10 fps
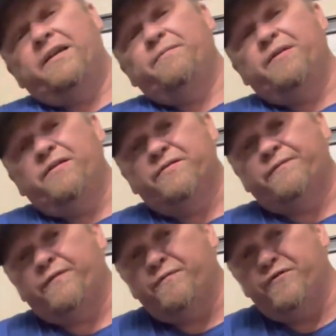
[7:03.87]
to be used
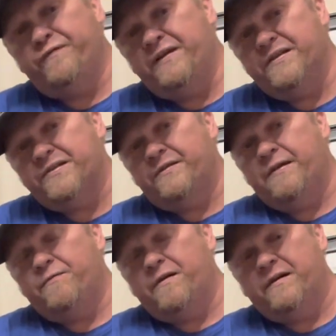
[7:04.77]
for the movie, and so
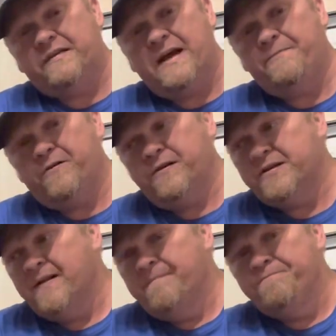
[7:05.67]
they were in a time
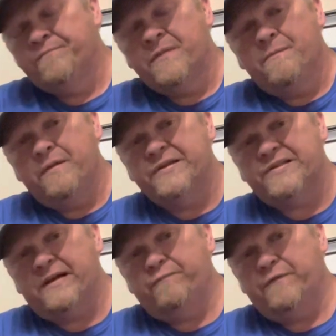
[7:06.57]
crunch. But
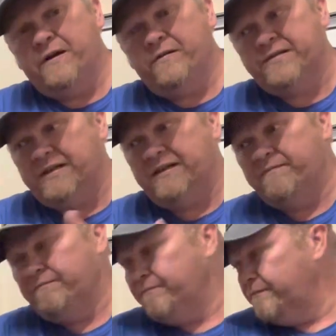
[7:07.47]
instead of
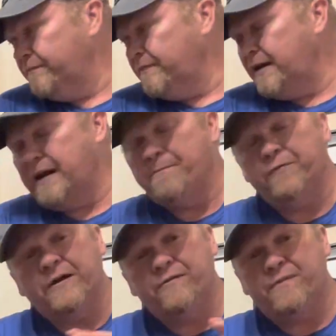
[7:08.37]
rehearsing, and I'm
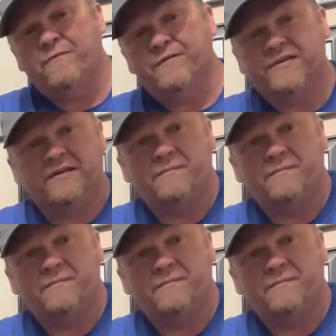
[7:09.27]
only going by what's in the